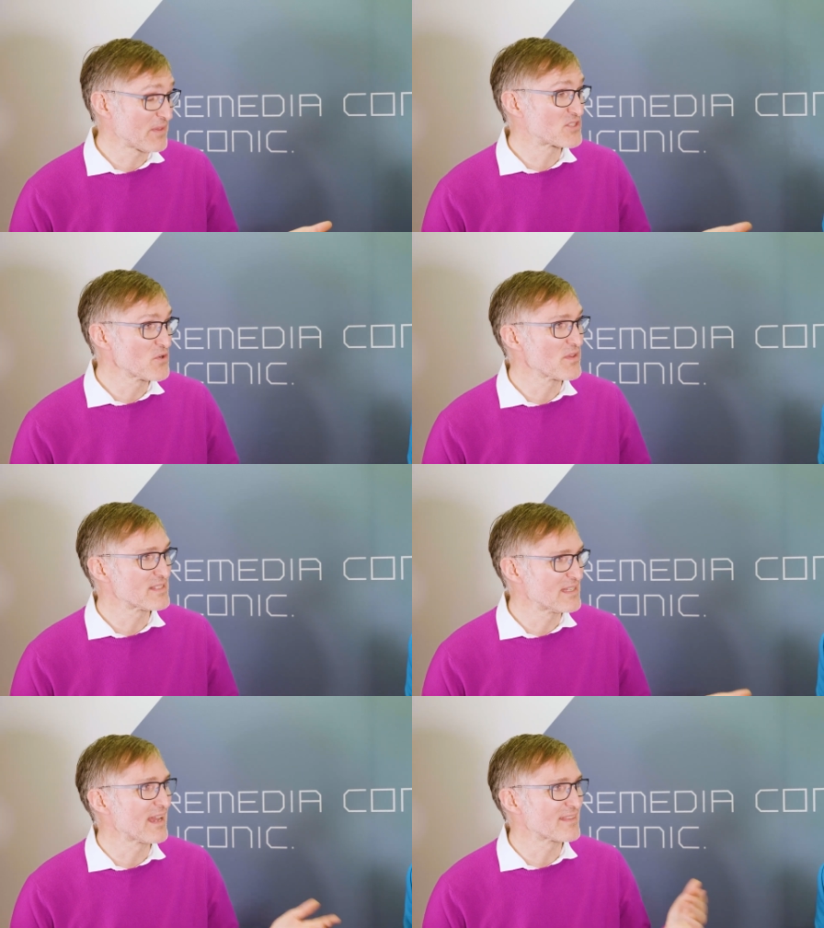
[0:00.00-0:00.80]
but the truth
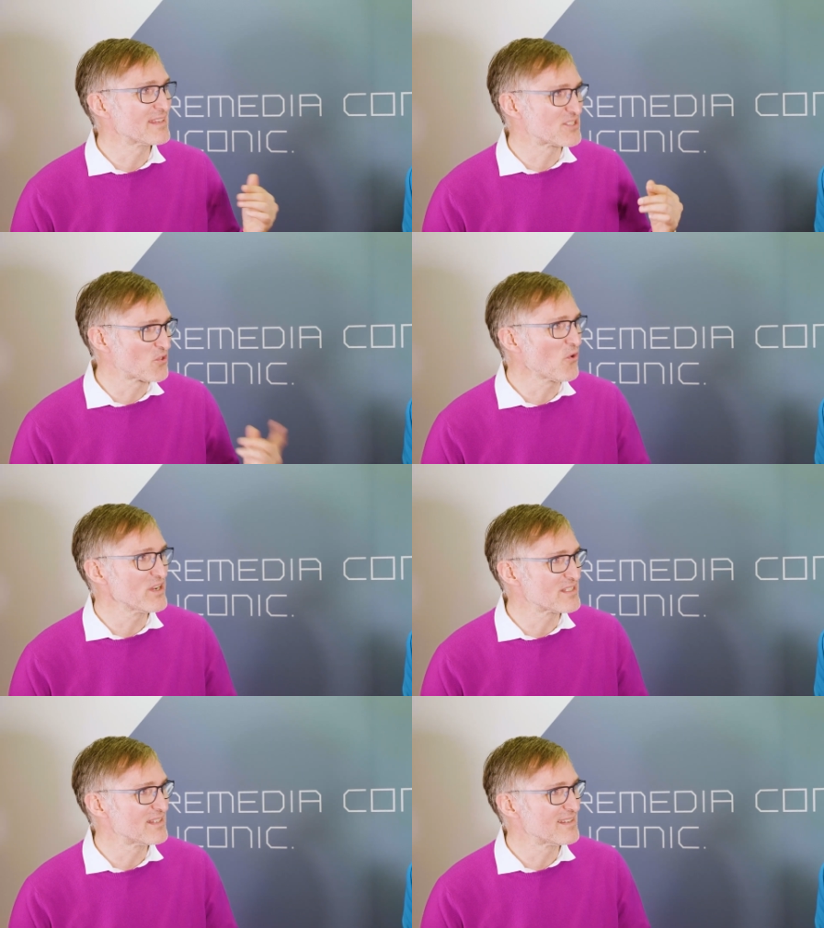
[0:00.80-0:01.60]
is, yeah. like the
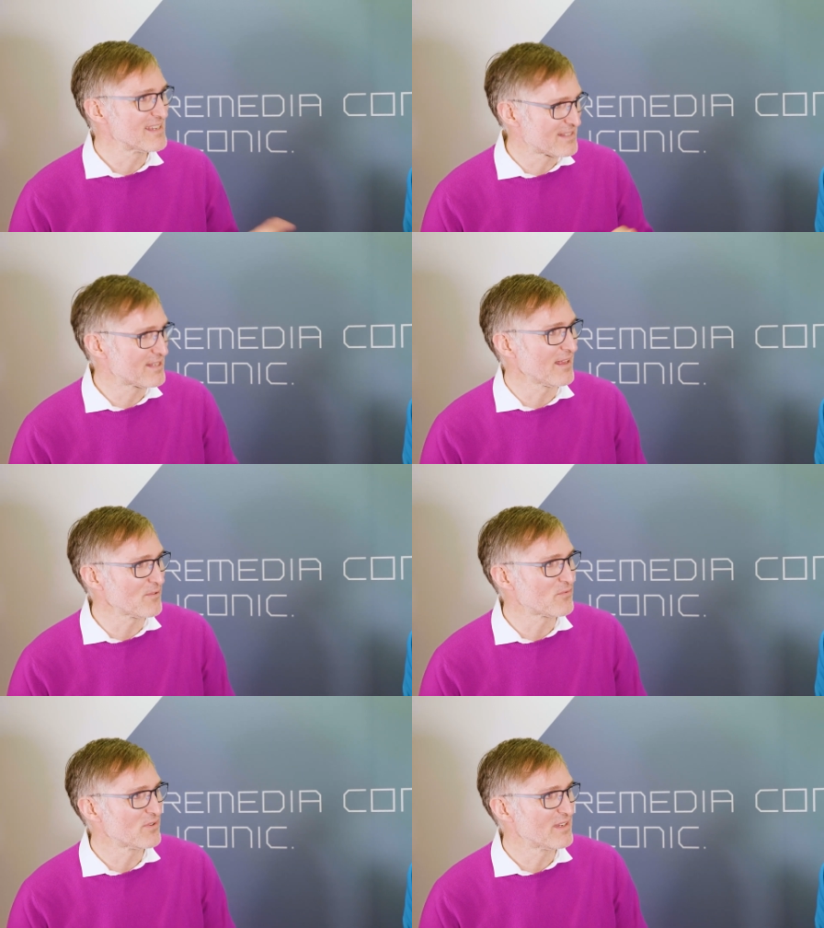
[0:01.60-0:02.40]
story
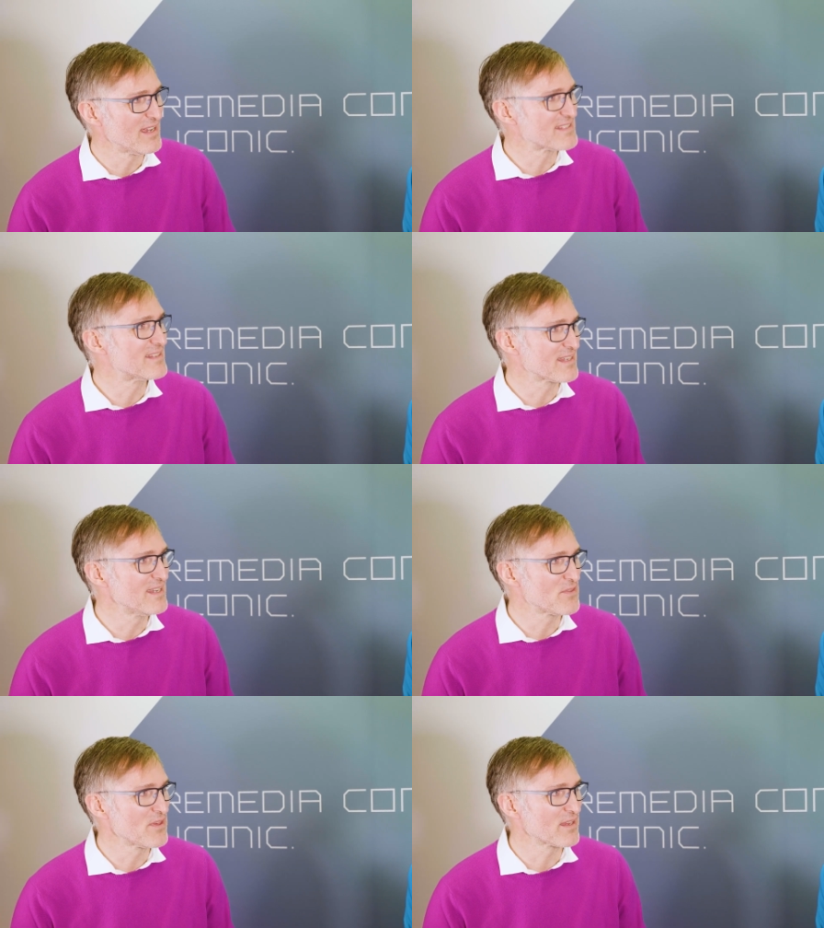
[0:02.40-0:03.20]
itself yeah. is the
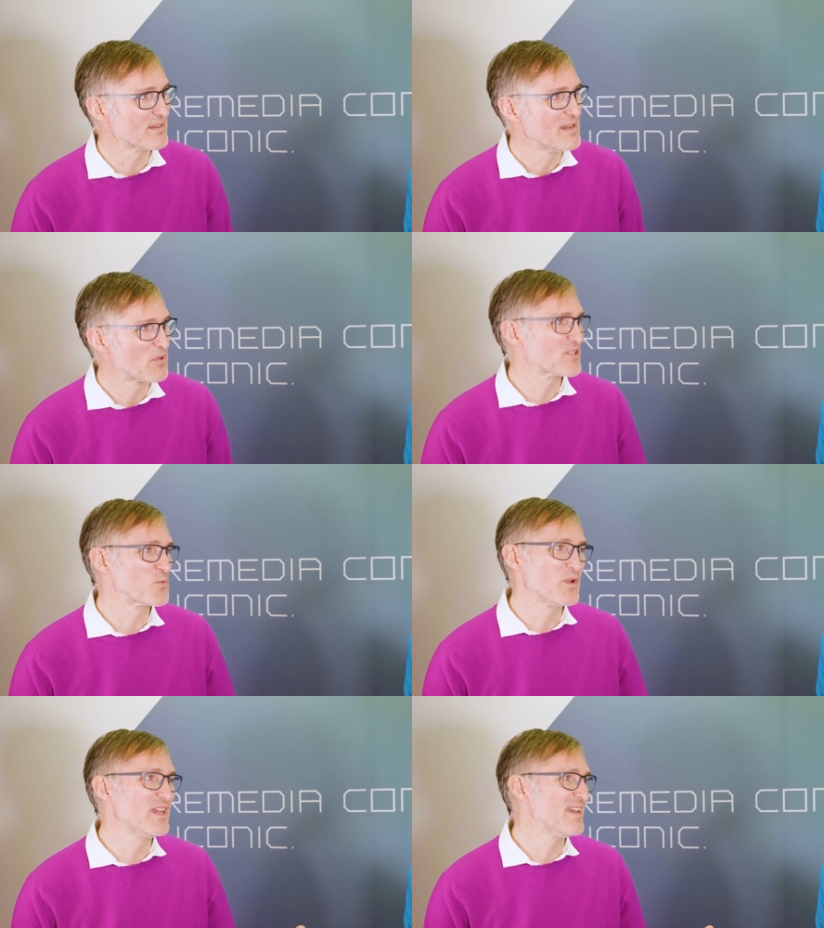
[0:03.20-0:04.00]
key thing. Yeah.
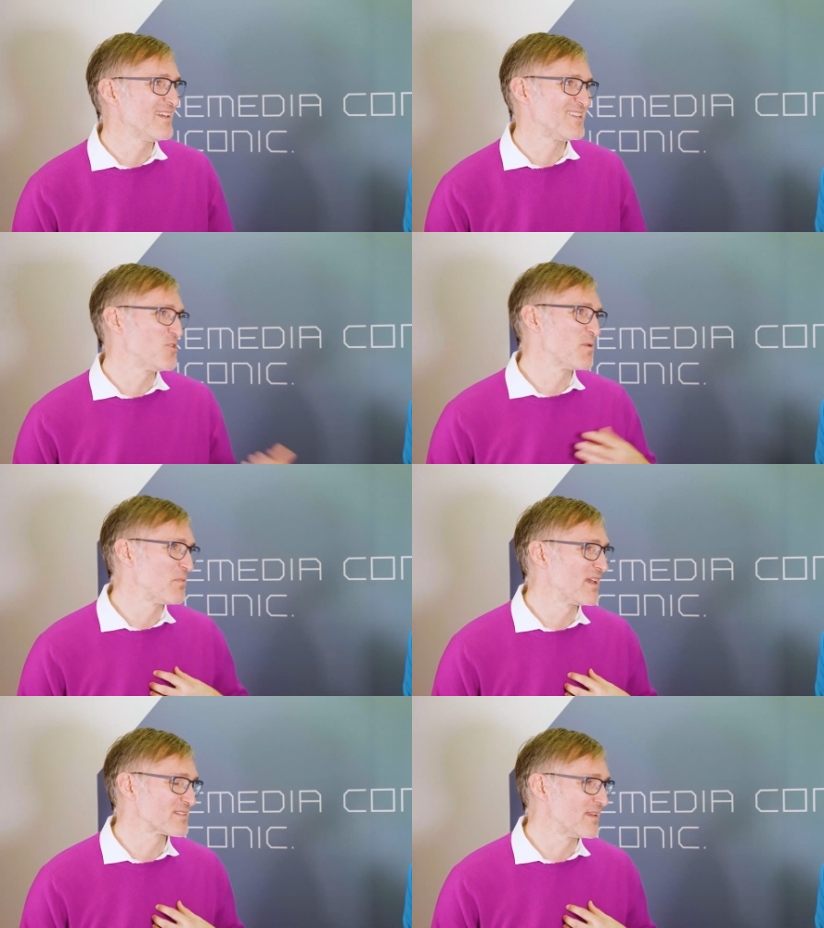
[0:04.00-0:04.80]
Because we
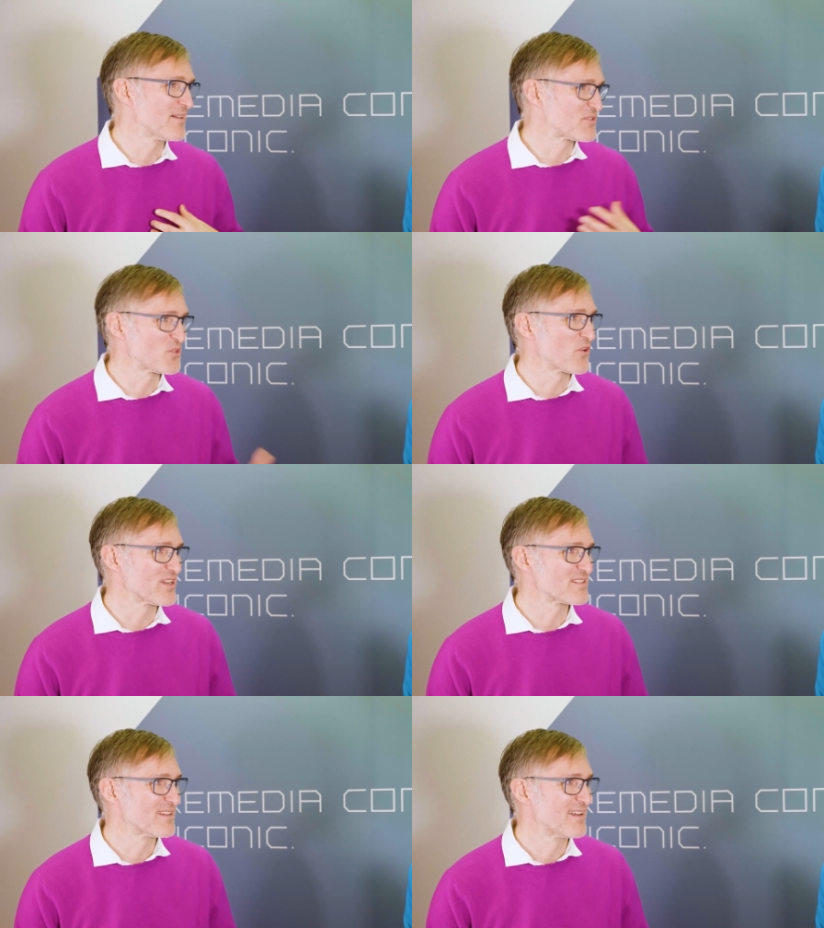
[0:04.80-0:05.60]
human beings love stories.